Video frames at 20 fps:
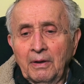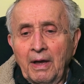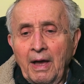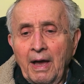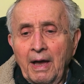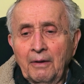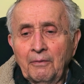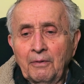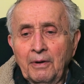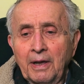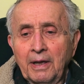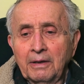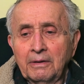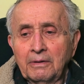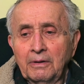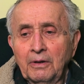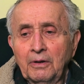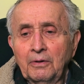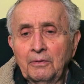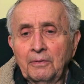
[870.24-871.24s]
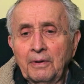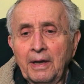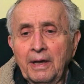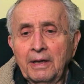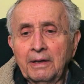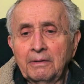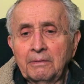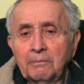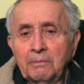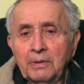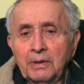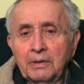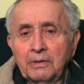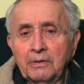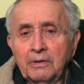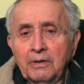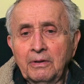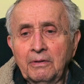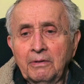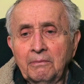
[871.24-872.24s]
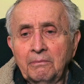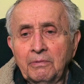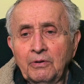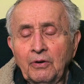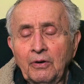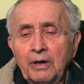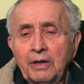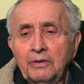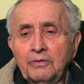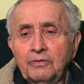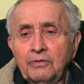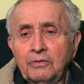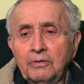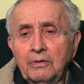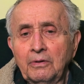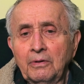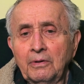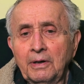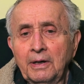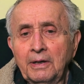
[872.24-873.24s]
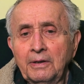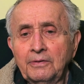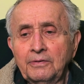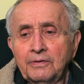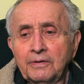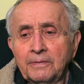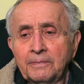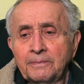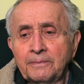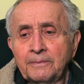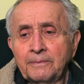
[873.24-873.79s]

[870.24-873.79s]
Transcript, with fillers: high rank, low rank, but great stories.